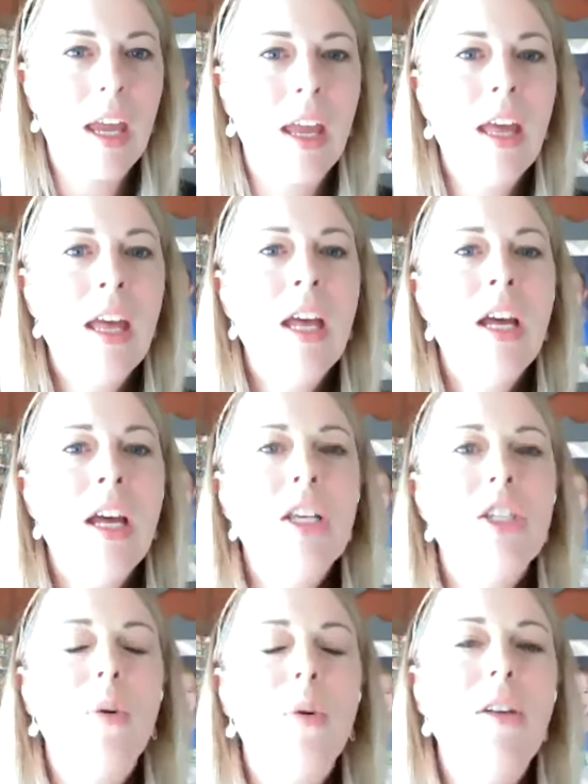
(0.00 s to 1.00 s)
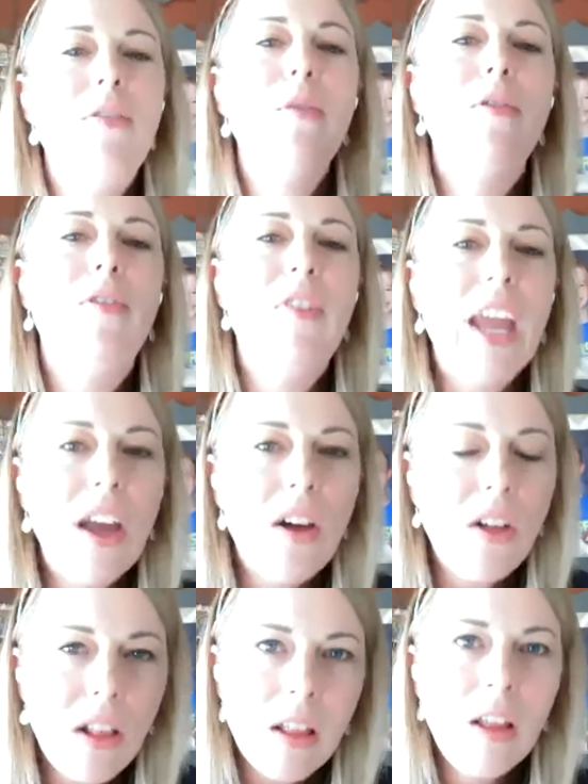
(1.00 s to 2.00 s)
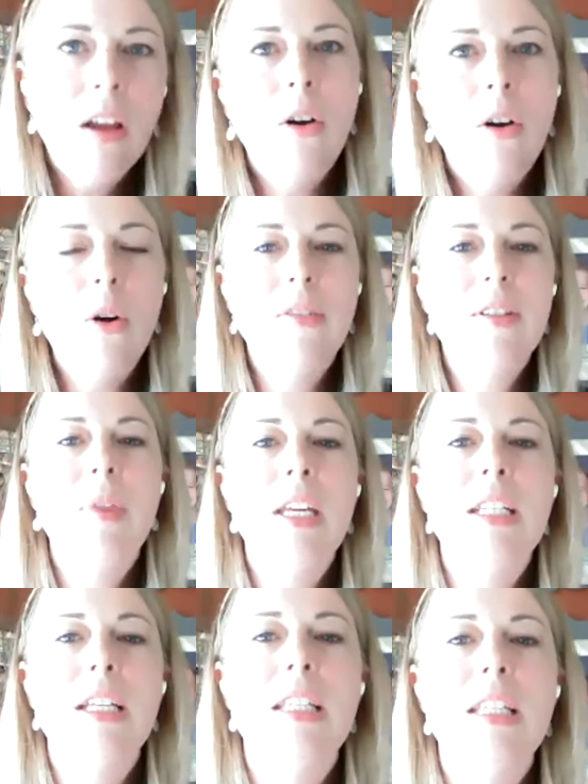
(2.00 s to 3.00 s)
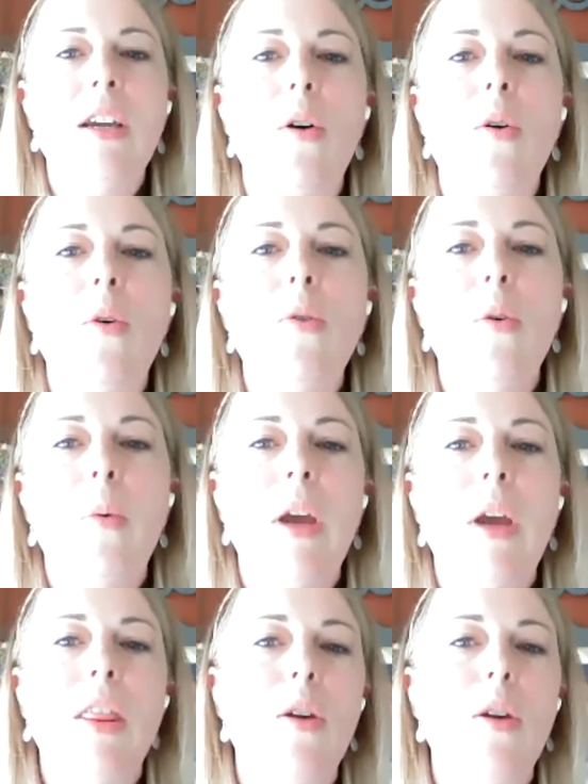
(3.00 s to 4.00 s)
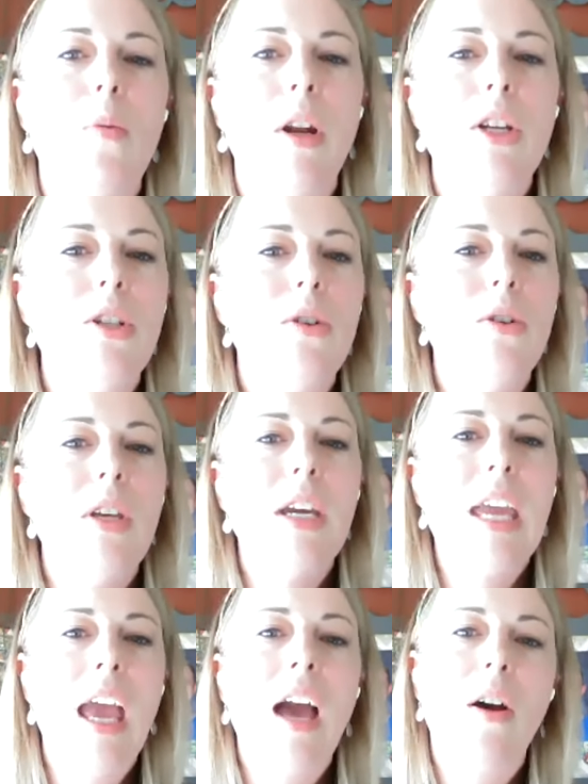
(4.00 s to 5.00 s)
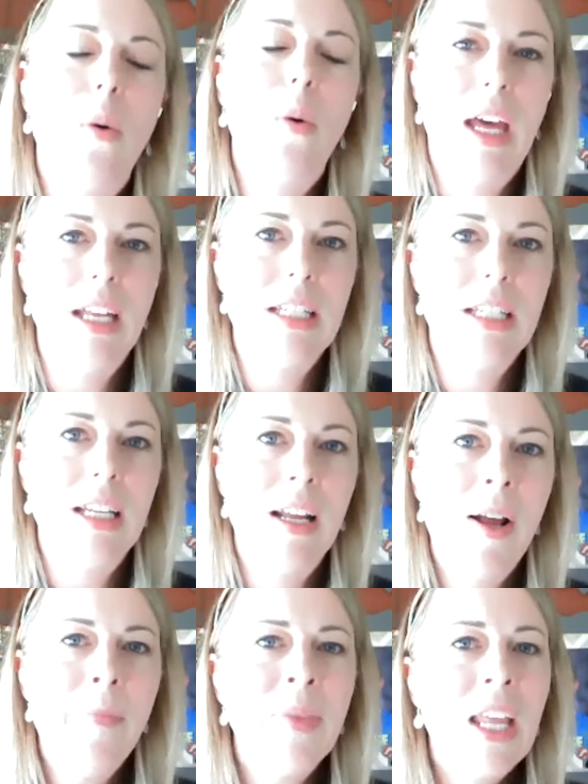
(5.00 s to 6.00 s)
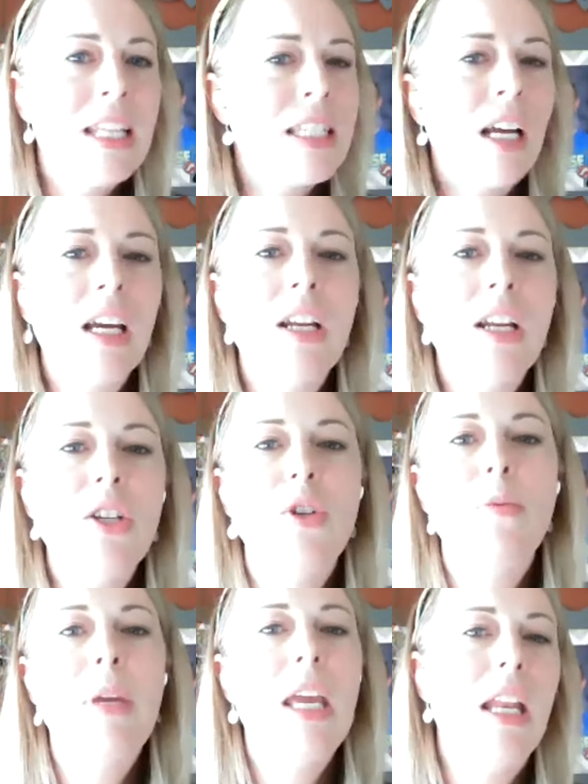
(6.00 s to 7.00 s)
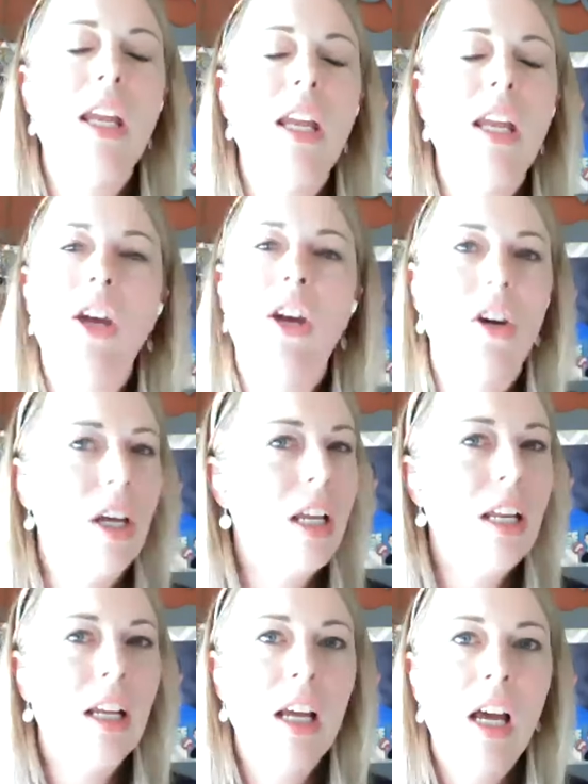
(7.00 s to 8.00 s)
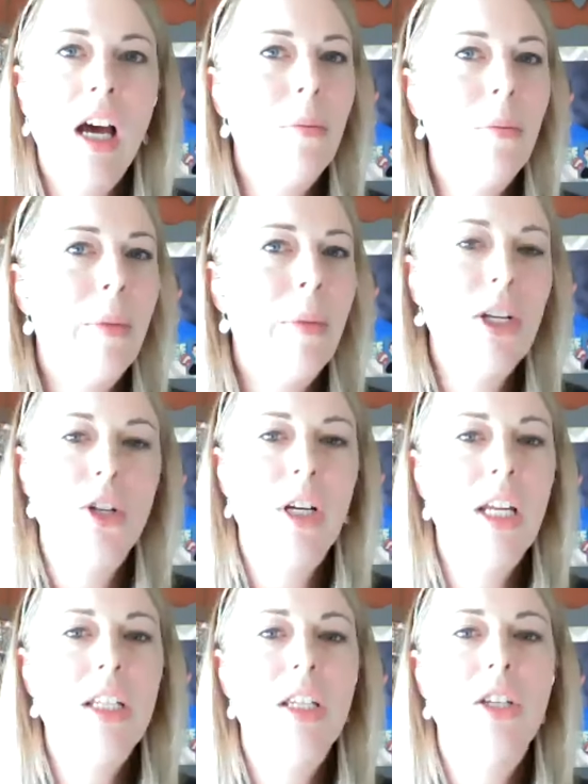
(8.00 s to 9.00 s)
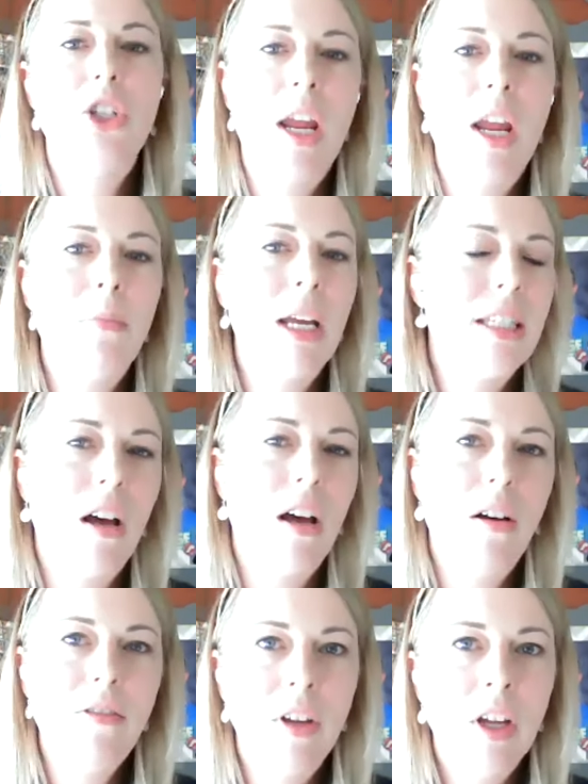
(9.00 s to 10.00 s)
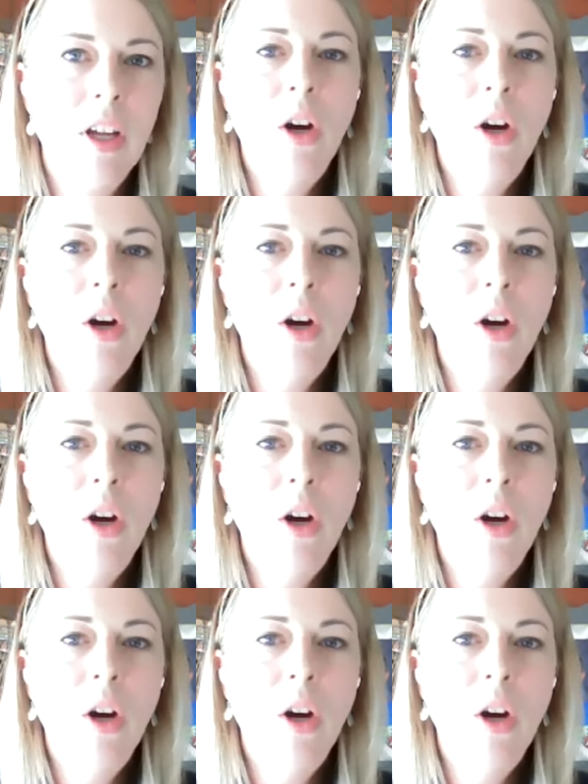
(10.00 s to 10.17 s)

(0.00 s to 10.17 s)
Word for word: Okay. So if you fail or if something doesn't go the way that you want it to, you can't quit. It's not going to do me any good on my journey to shame myself